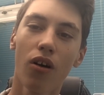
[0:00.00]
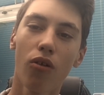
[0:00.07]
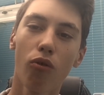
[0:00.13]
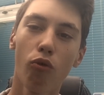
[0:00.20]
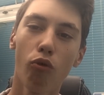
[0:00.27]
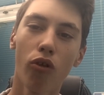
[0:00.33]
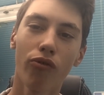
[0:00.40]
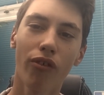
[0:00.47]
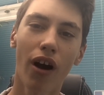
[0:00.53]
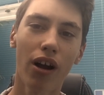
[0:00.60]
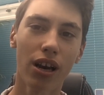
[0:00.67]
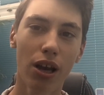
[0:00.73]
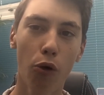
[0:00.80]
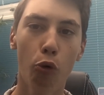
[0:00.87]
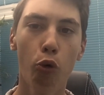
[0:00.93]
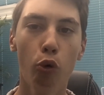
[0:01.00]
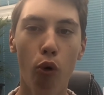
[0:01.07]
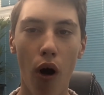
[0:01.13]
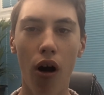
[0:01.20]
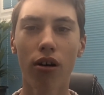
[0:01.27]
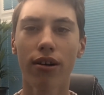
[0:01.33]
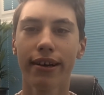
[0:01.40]
with only
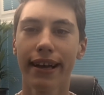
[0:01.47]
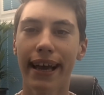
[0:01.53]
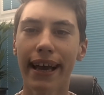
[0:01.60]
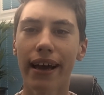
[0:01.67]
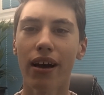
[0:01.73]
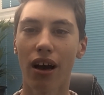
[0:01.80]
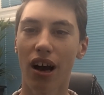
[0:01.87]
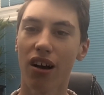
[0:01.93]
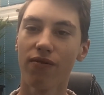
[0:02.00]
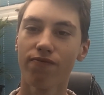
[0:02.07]
one gear.